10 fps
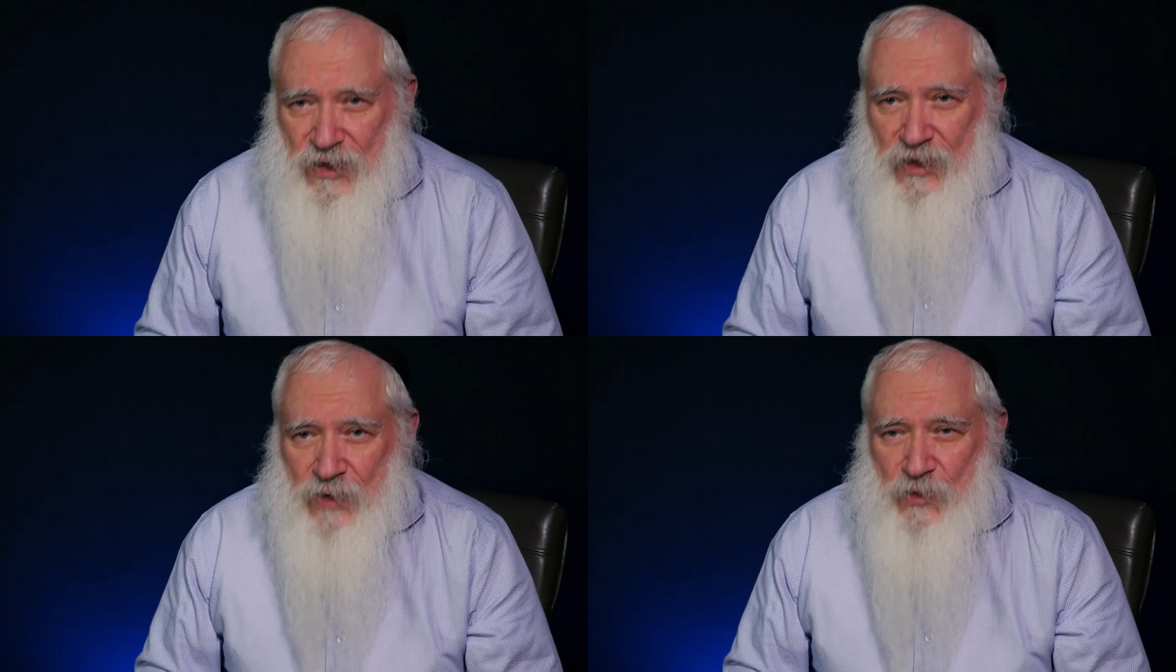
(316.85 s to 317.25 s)

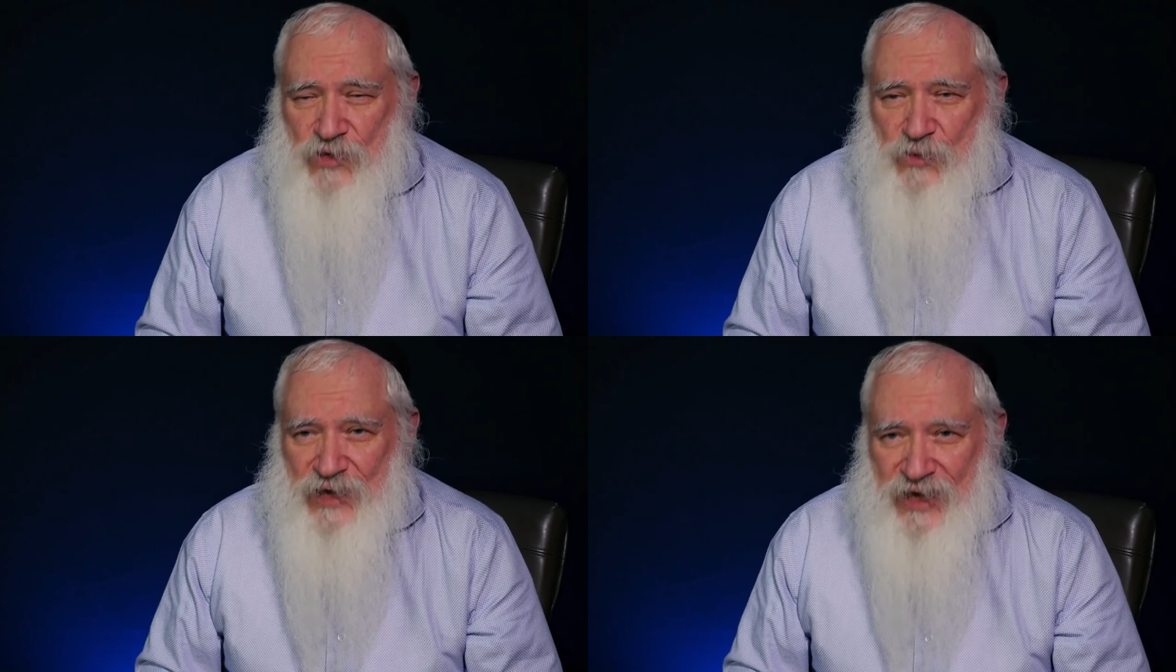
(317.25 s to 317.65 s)
in which
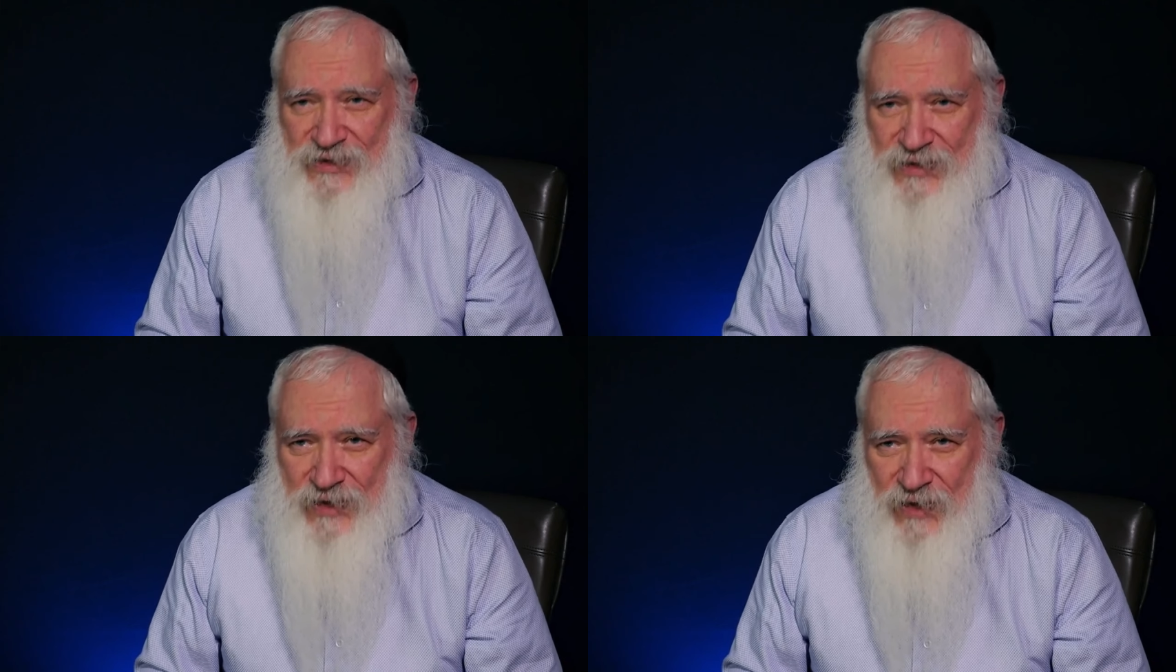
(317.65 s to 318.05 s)
we get
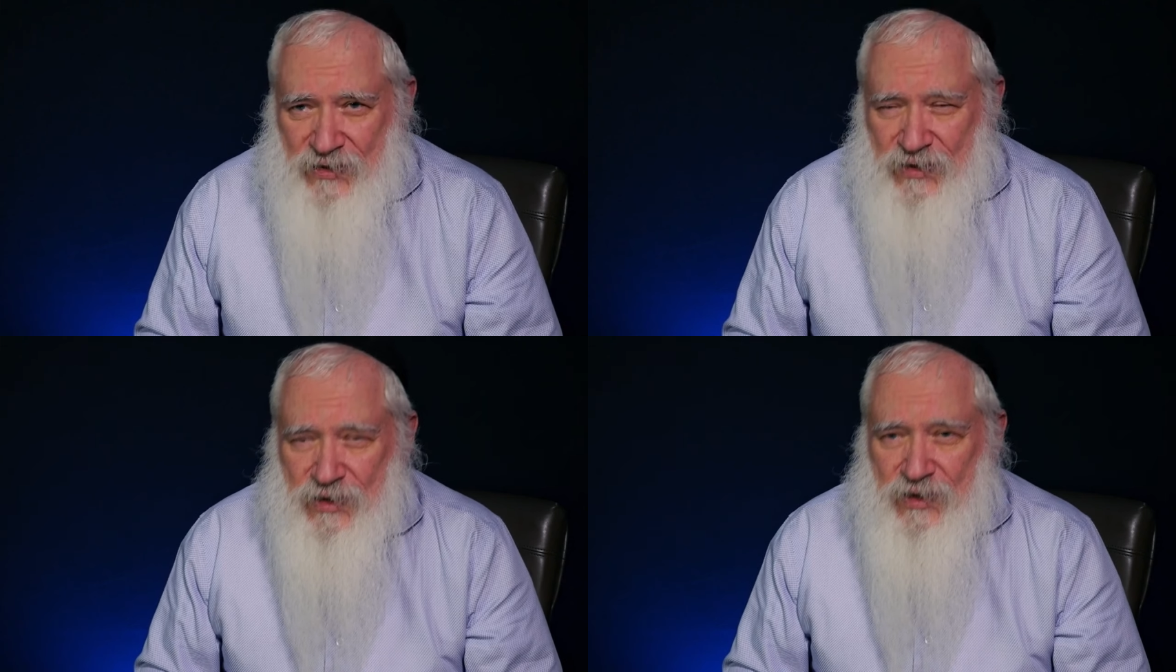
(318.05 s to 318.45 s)

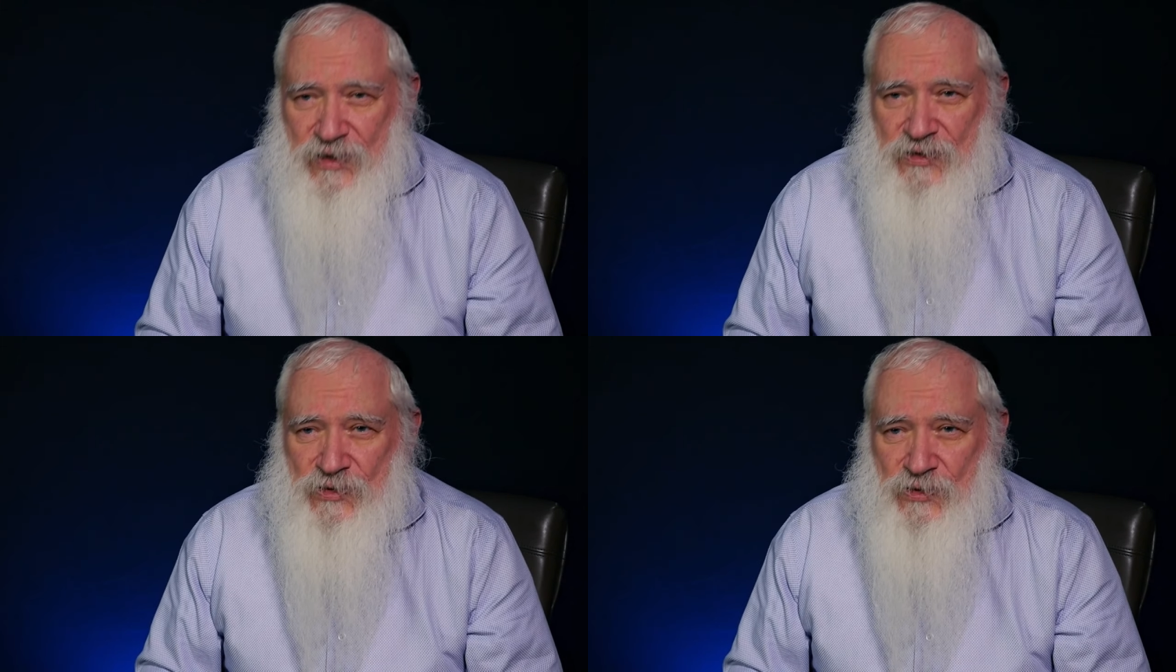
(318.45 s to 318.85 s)
together
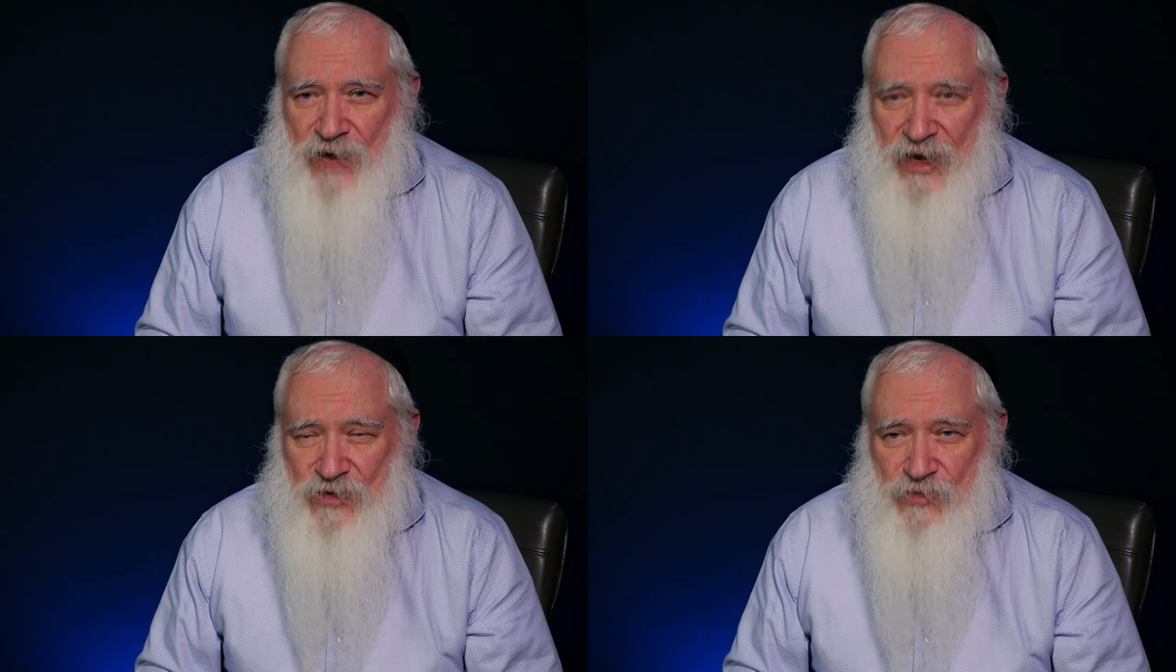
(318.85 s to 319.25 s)
to
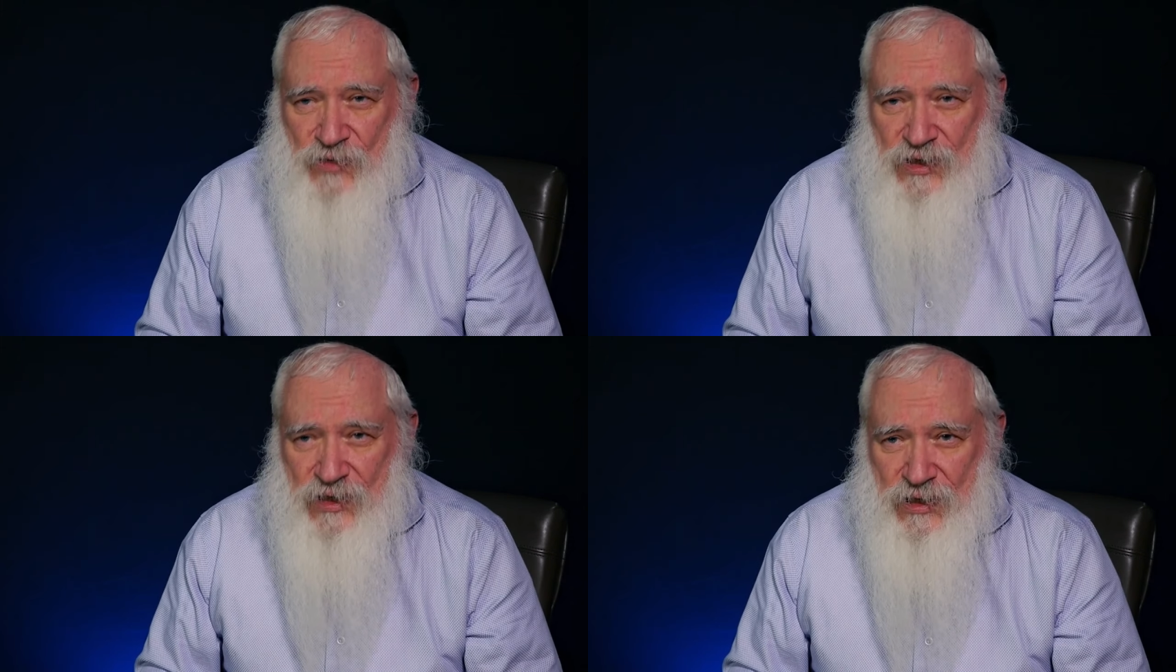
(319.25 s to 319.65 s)

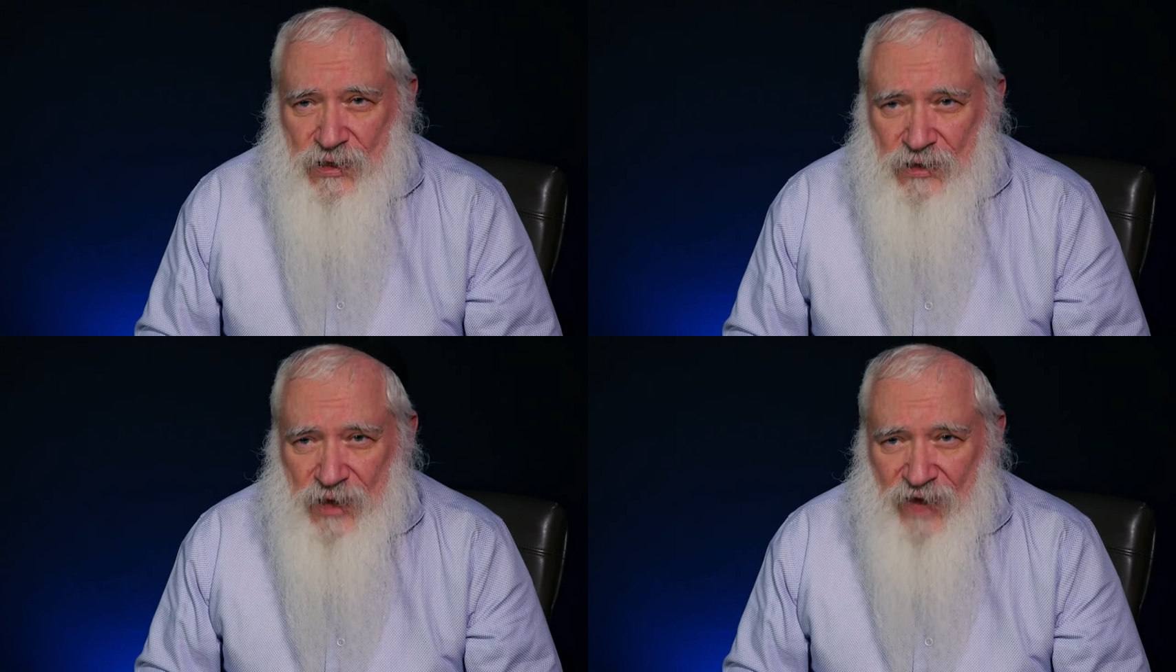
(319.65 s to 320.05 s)
actually
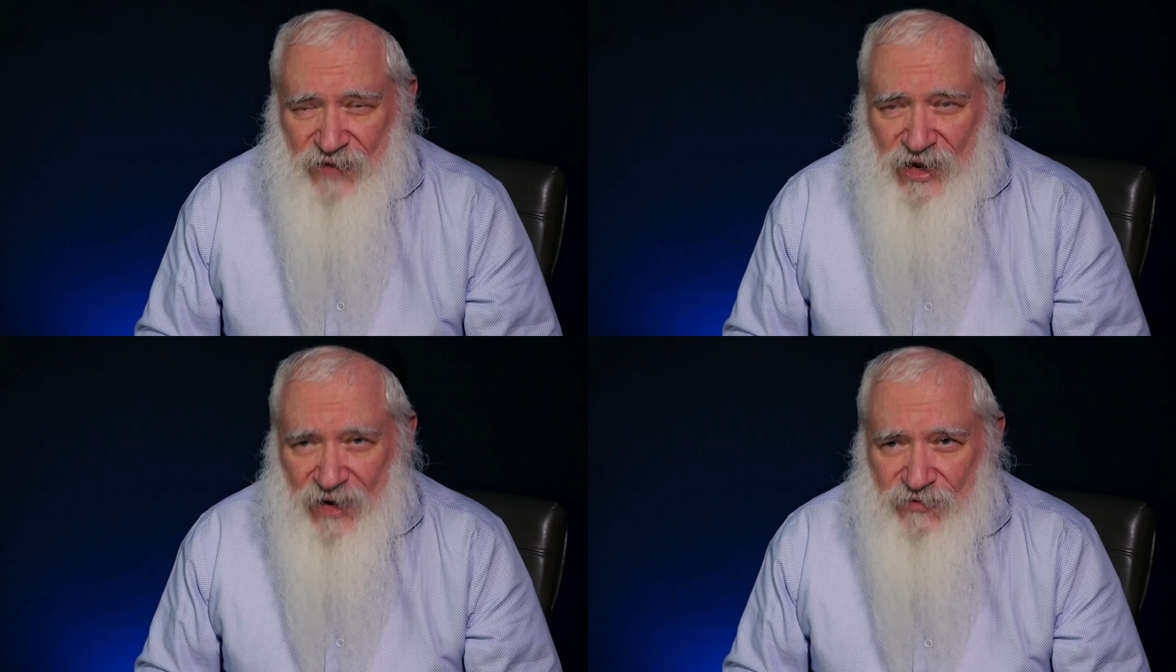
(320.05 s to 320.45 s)
have a
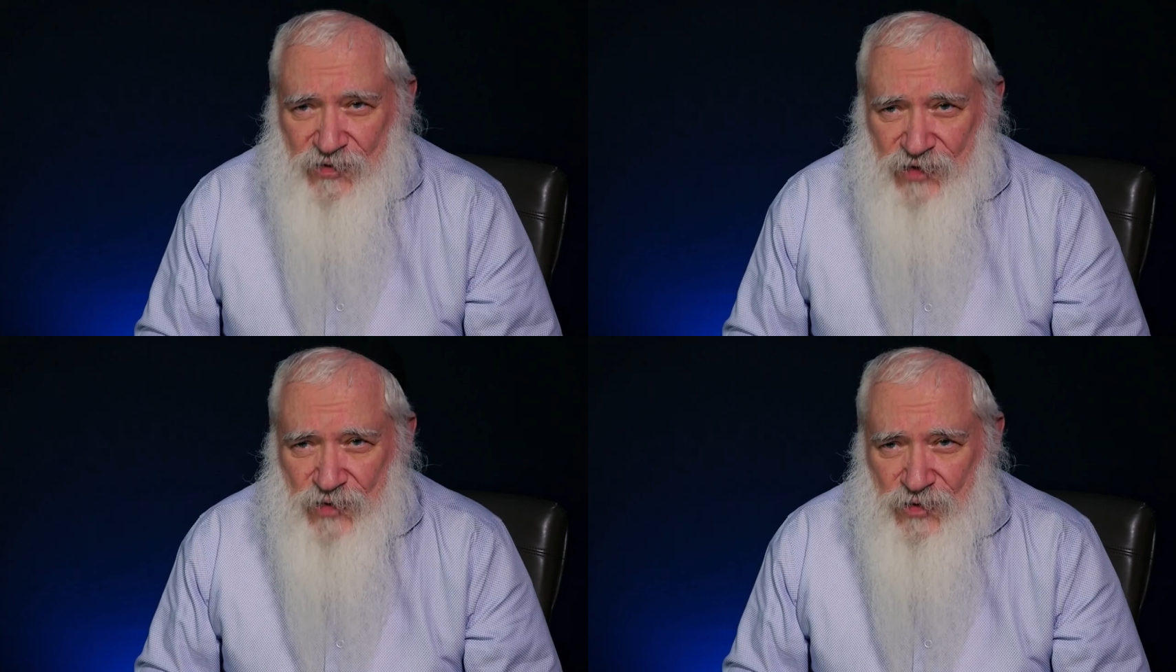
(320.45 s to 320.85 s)

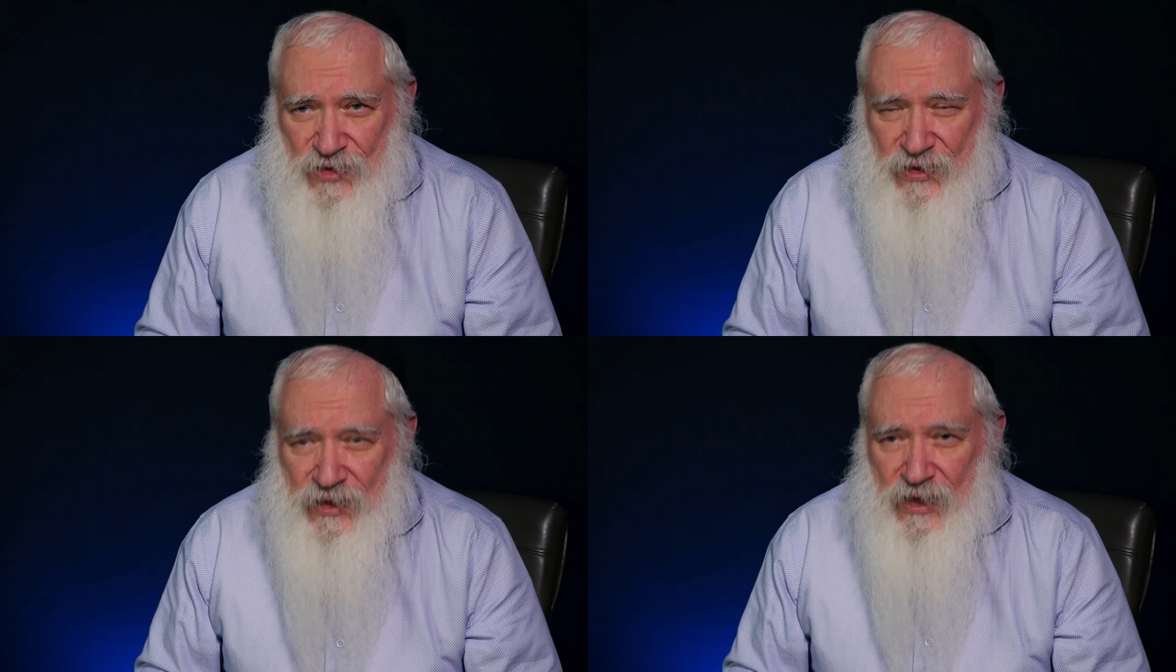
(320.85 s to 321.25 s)
conversation